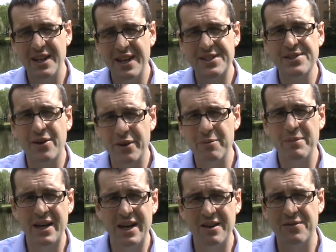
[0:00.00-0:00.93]
It's not a
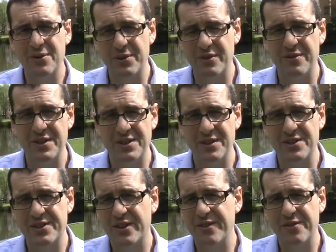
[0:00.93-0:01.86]
meaningful division.
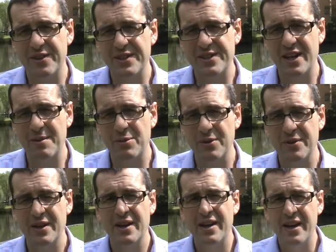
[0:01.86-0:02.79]
So, for example,
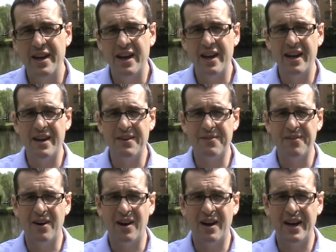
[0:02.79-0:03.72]
if
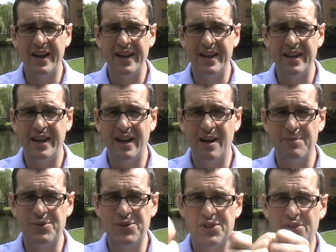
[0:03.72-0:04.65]
I
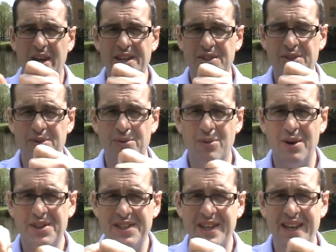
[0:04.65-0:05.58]
strike two
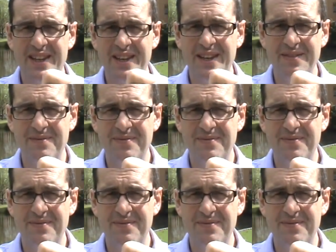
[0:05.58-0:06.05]
rocks together